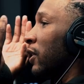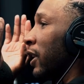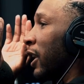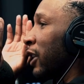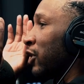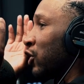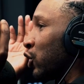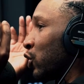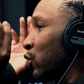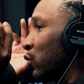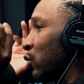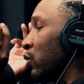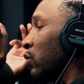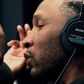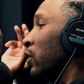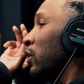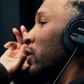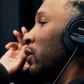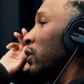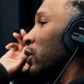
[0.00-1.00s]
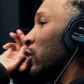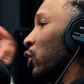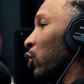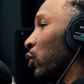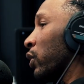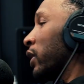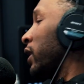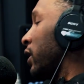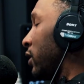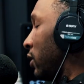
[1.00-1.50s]
let's do
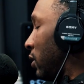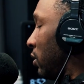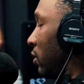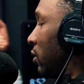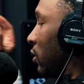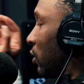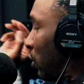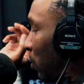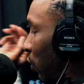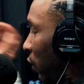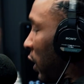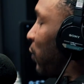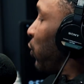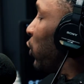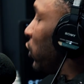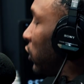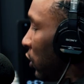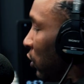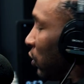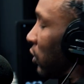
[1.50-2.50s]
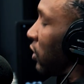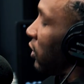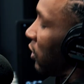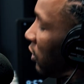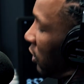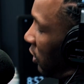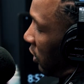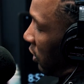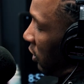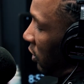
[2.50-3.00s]
three three
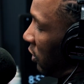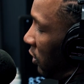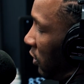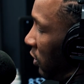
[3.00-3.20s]
producers